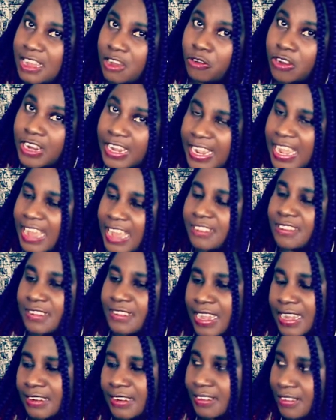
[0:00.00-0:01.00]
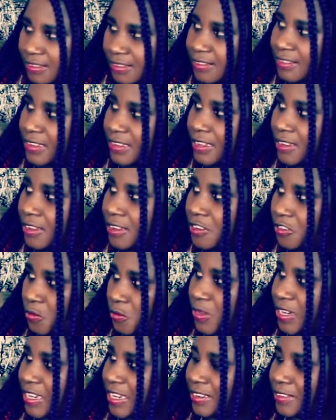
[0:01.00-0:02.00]
Only outside
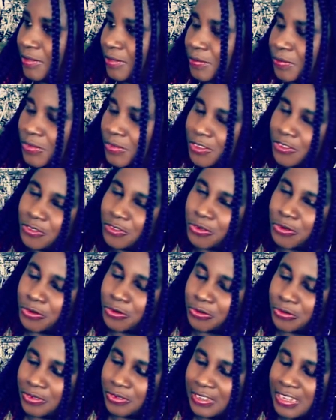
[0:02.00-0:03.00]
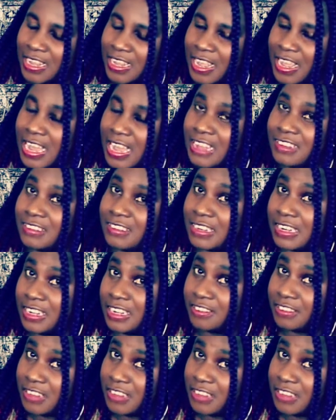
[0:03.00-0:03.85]
Sweden. So I started